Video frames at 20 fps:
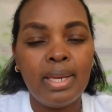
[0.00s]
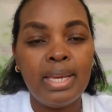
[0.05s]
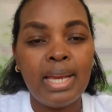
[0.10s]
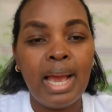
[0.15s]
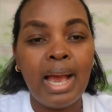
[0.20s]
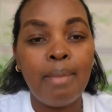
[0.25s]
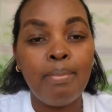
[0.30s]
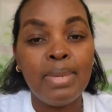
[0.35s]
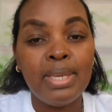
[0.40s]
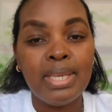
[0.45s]

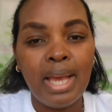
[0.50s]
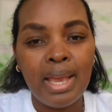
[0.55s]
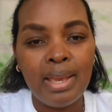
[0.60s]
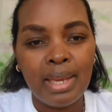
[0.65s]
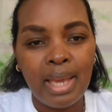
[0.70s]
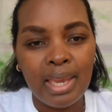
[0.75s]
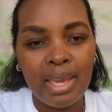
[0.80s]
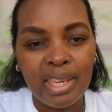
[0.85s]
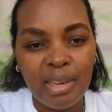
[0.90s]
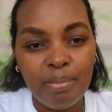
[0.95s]
I mean, I,
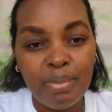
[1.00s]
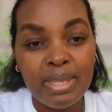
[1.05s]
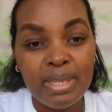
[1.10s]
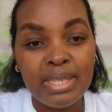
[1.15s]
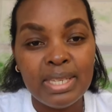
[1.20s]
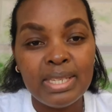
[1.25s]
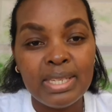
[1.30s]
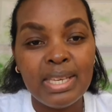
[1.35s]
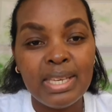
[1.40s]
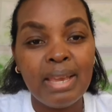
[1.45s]
I keep
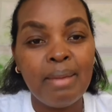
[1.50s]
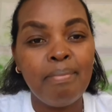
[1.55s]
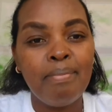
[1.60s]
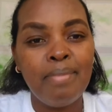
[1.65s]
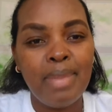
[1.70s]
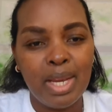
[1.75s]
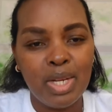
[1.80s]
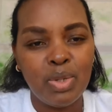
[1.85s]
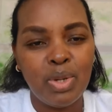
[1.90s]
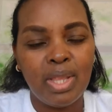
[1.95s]
insisting,
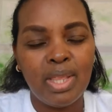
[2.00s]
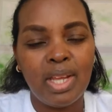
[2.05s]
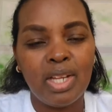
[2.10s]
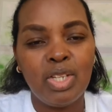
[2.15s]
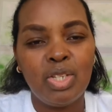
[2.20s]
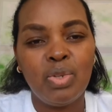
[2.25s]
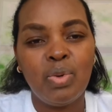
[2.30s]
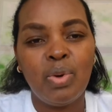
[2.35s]
make sure that